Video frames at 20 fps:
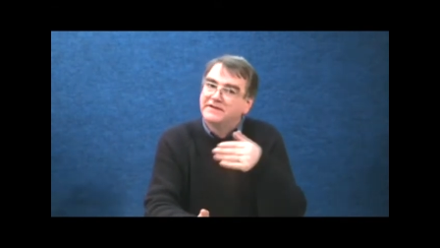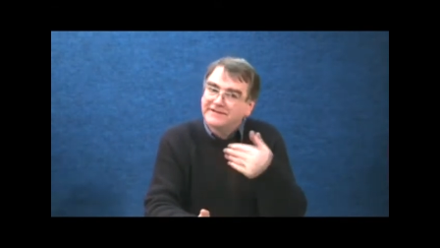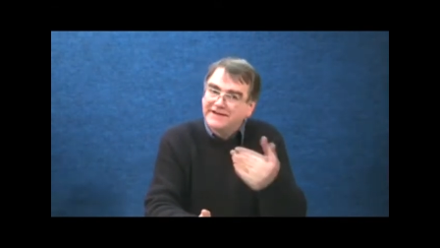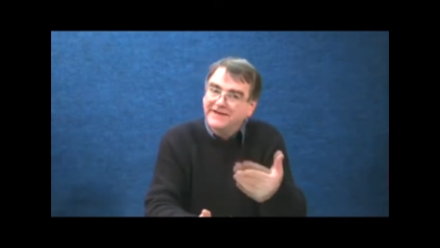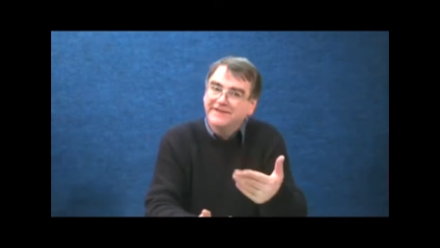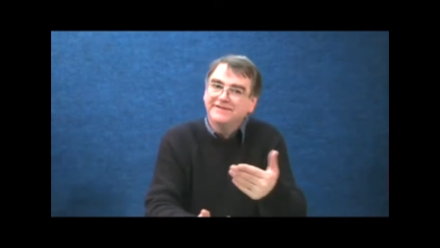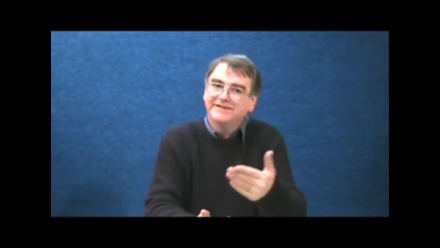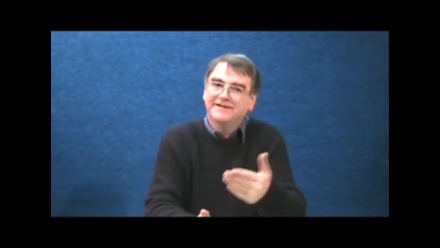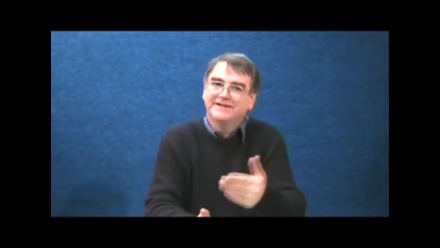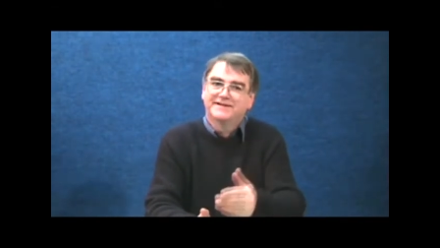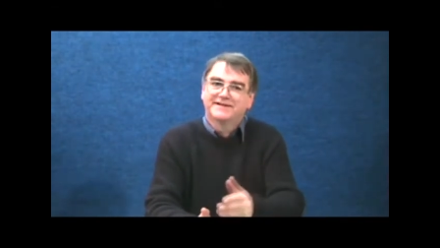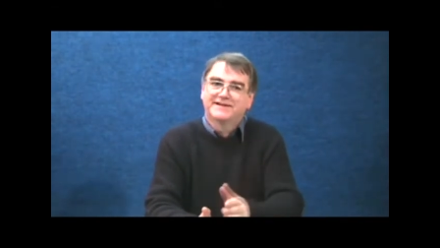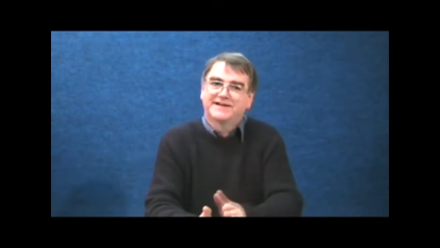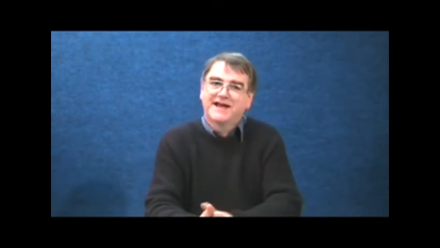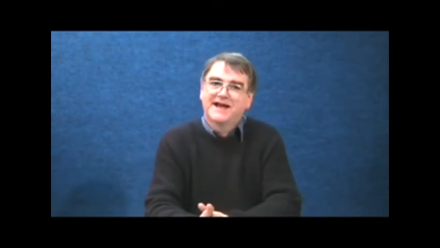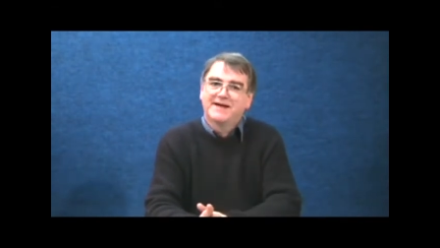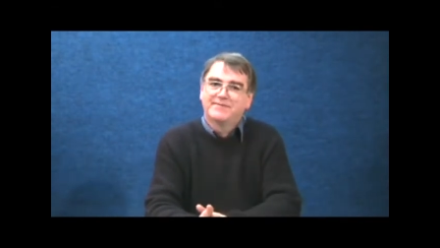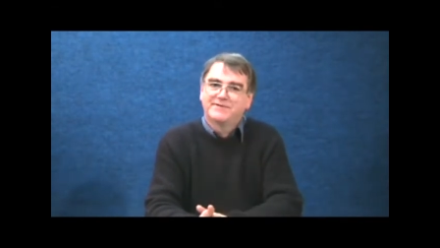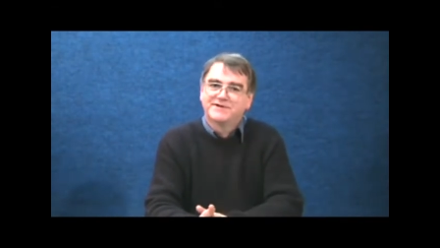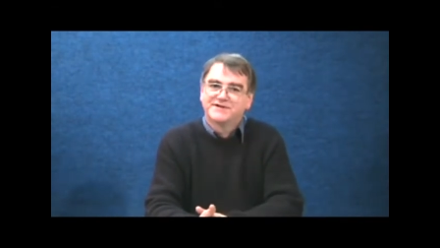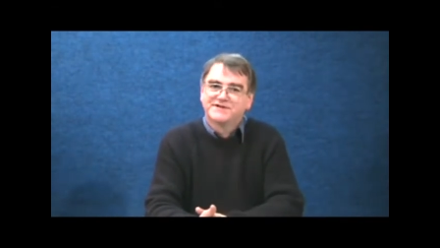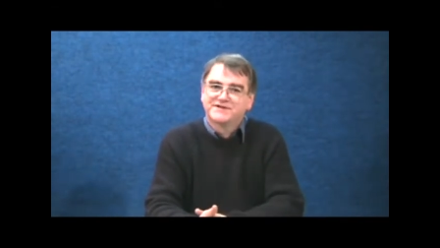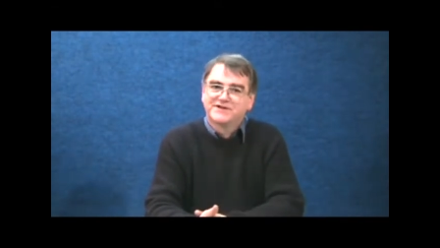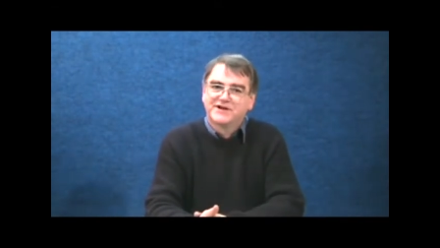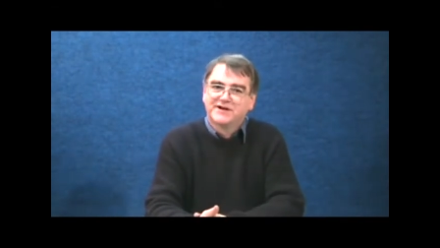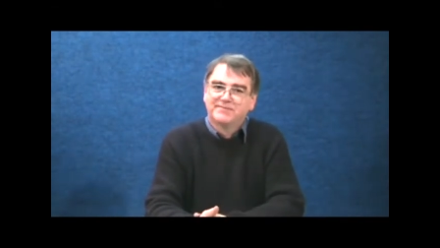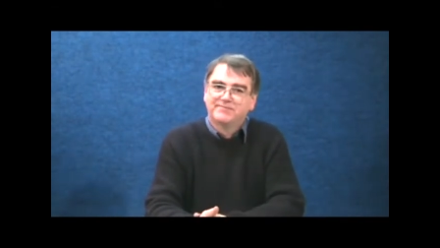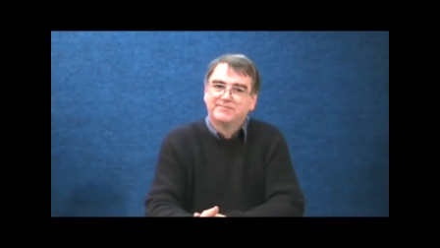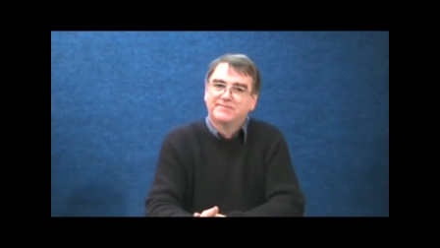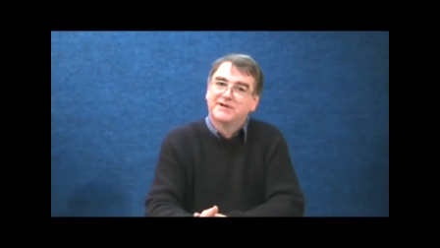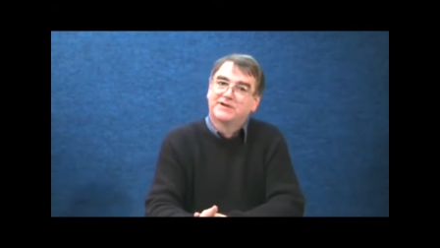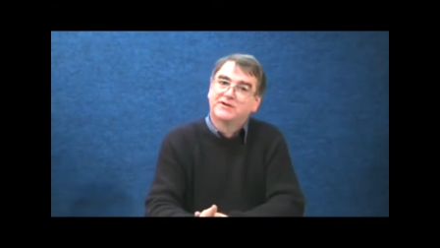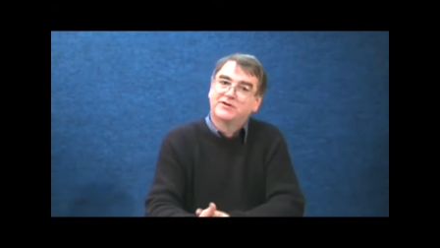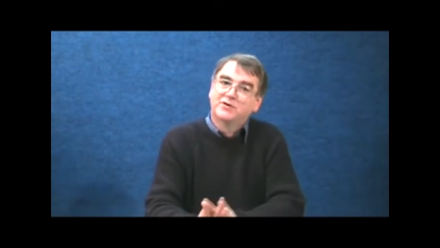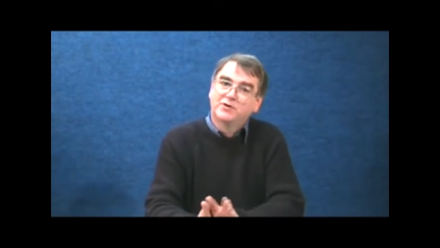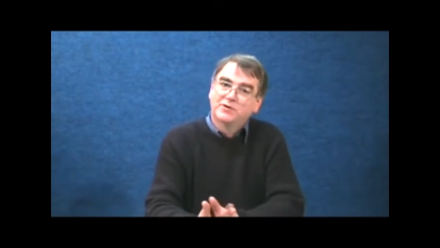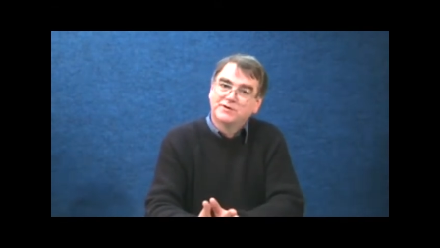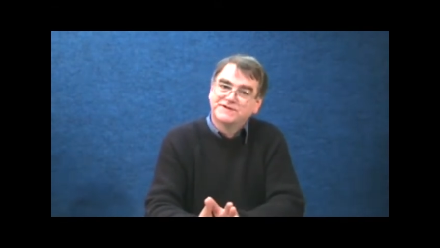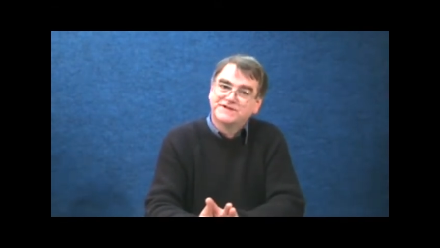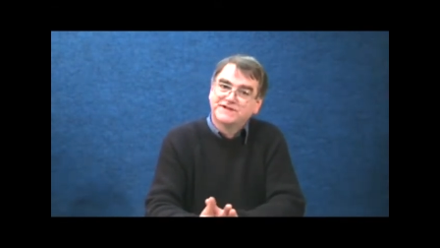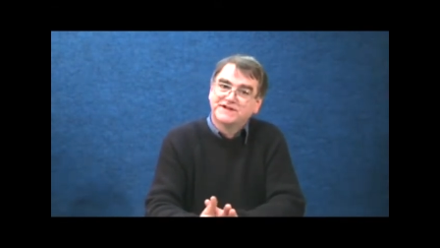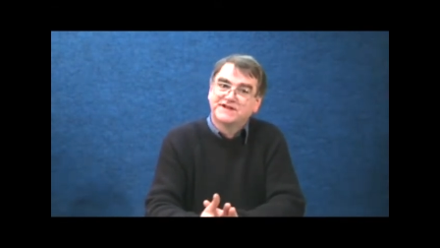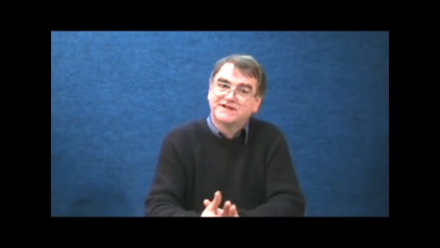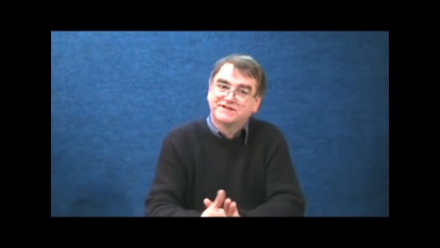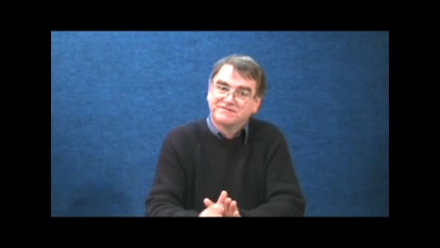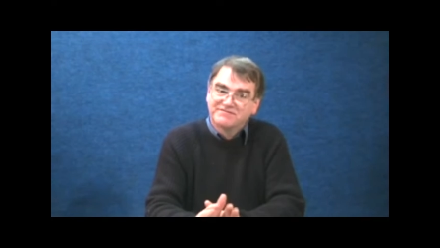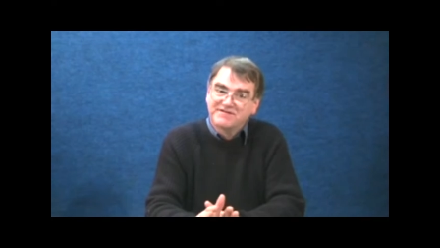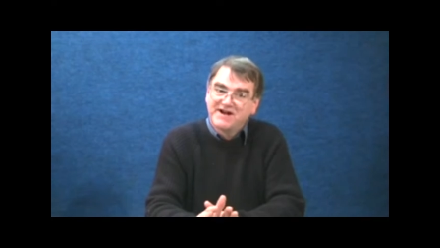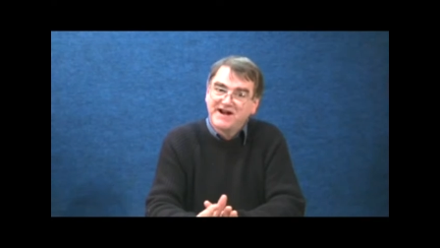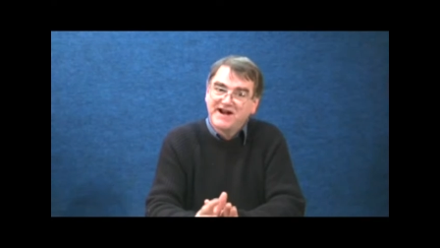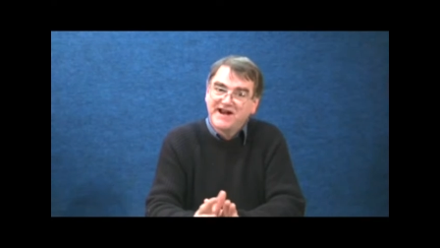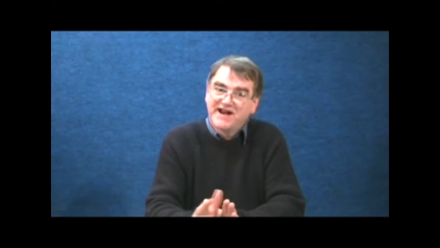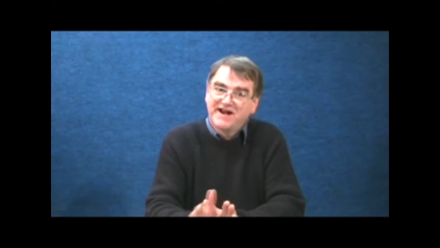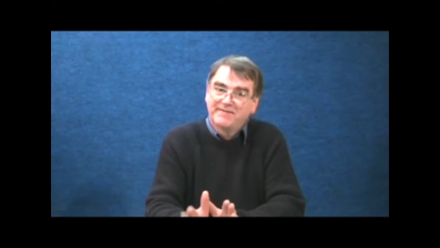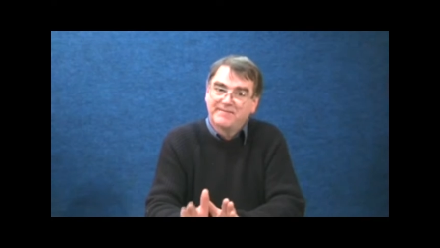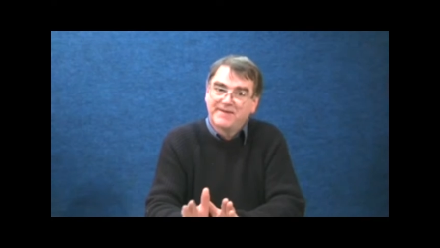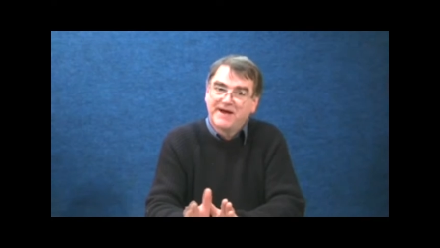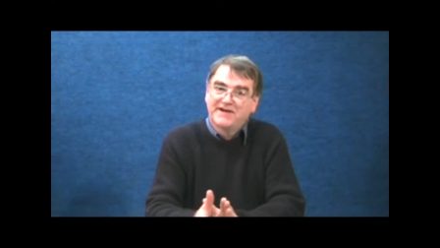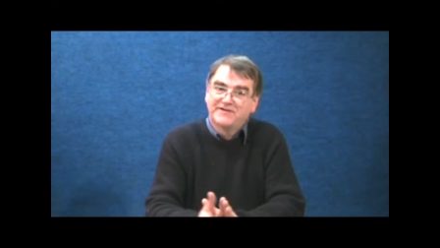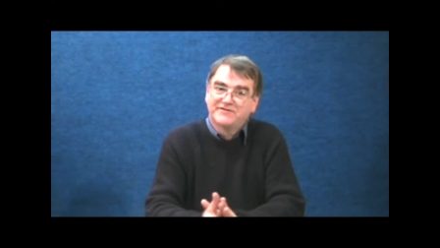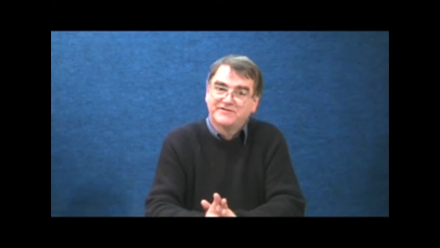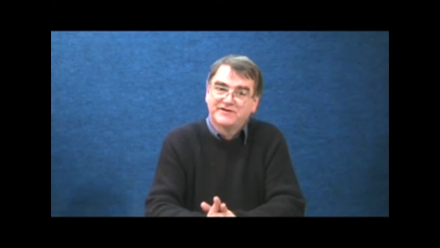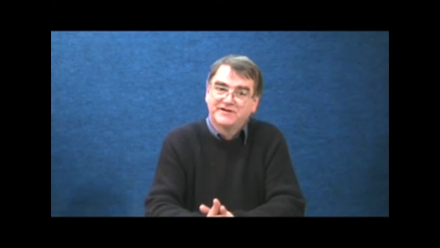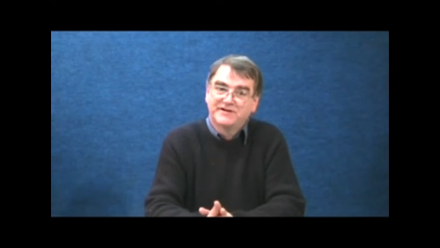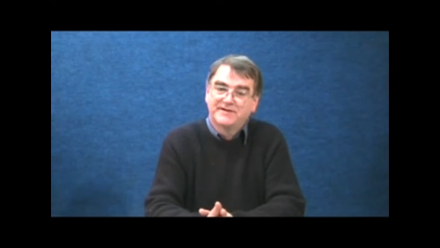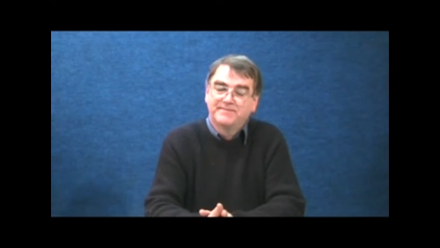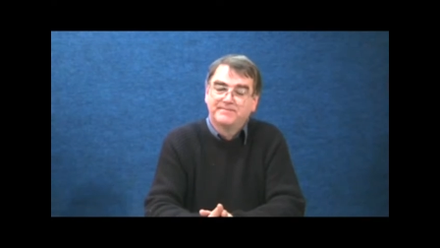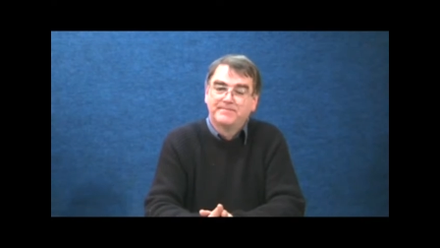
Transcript: Don't let the camera stop because it has run out of battery.